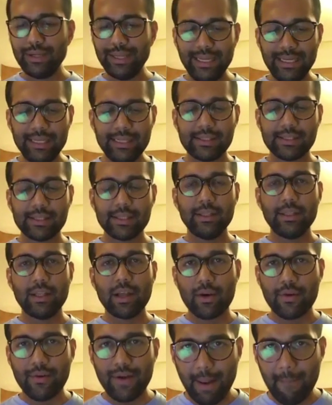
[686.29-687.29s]
is the
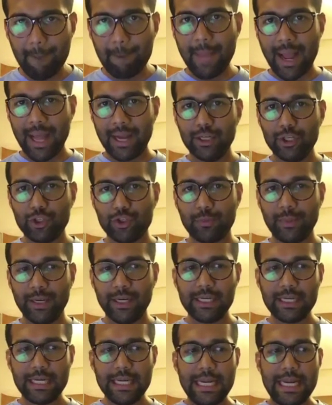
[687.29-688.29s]
RAM management